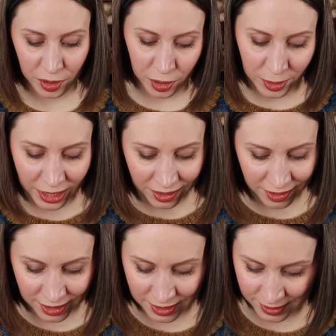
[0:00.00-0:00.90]
get
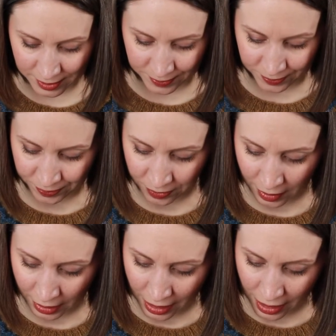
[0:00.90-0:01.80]
this.
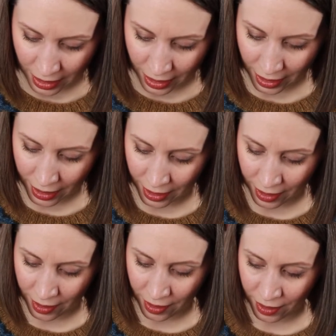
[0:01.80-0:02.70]

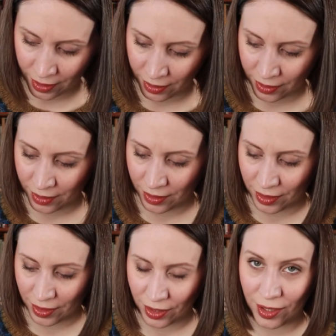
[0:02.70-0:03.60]
You
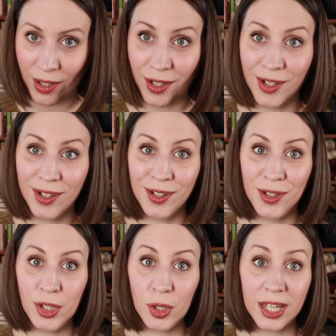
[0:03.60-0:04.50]

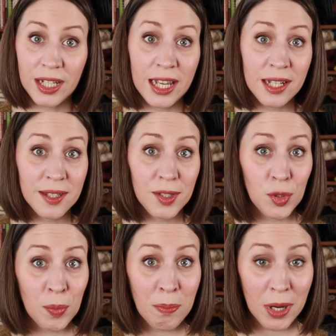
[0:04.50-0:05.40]
get access
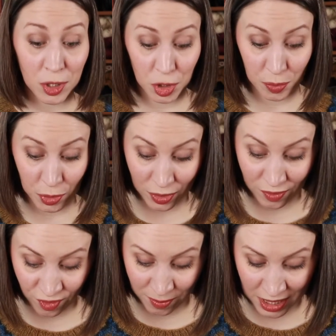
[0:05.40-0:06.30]
to much more
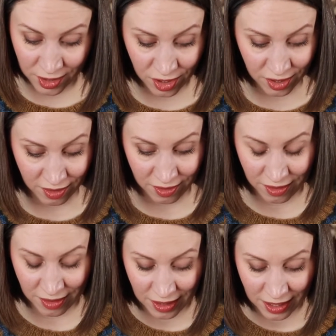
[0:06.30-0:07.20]
information
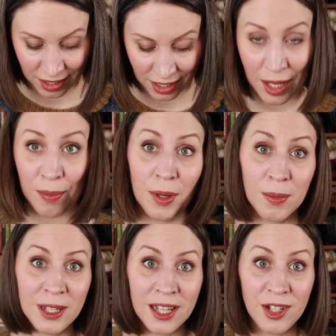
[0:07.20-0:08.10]
and
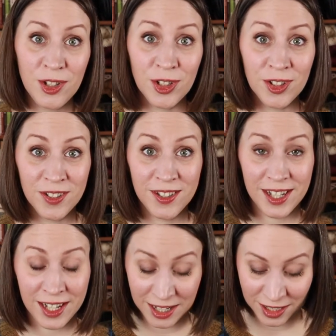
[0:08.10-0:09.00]
publications
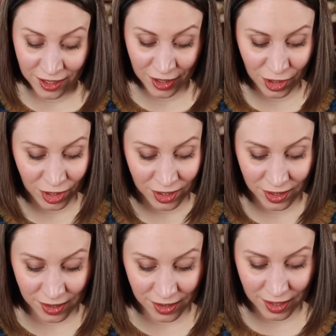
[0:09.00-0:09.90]
and
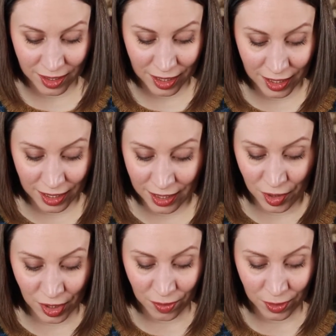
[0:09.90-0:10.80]
just in
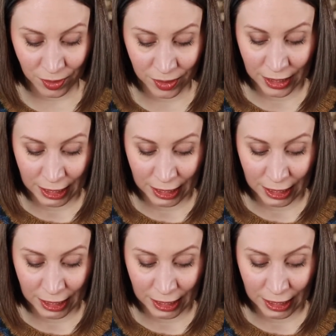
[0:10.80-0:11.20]
general.